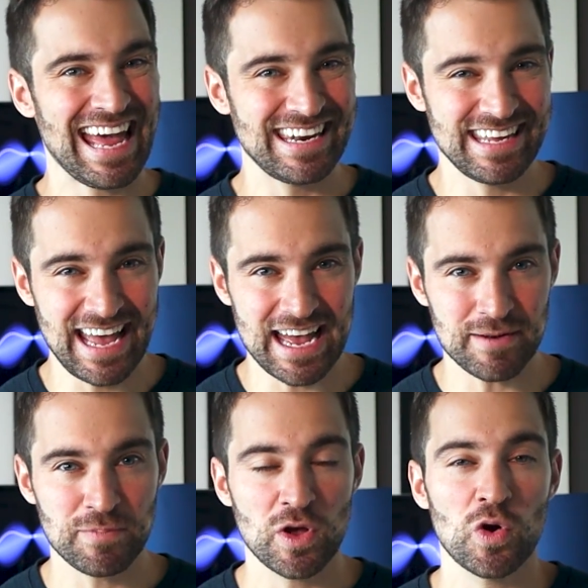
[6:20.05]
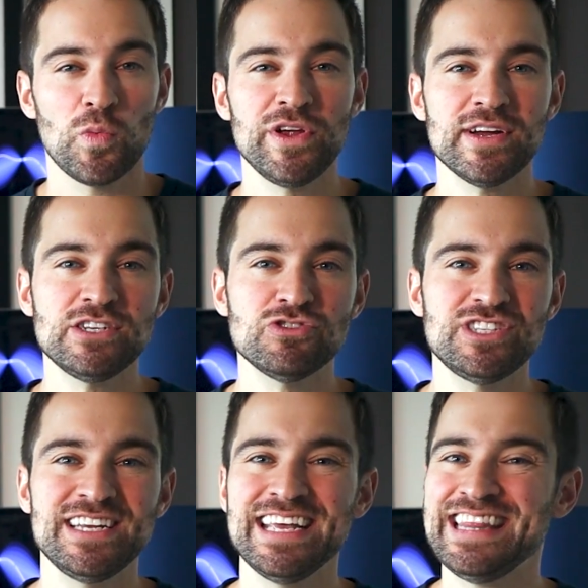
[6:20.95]
And again, we are
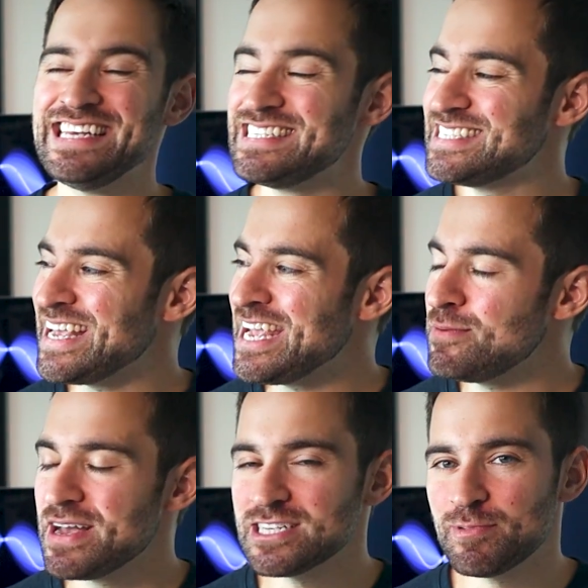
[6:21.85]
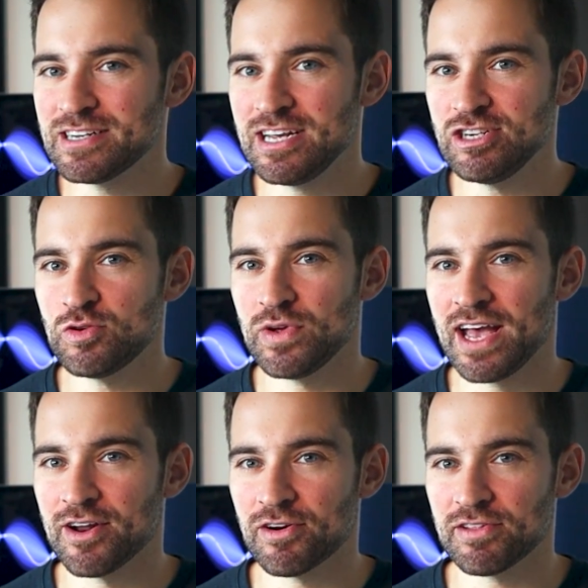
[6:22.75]
interested in the same expectation we
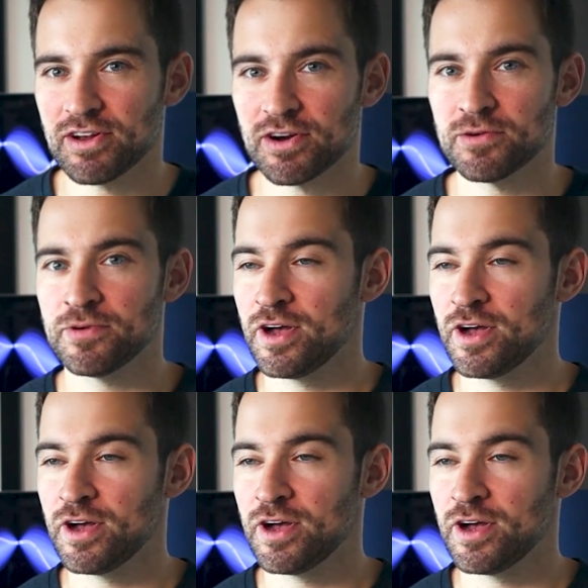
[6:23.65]
had earlier,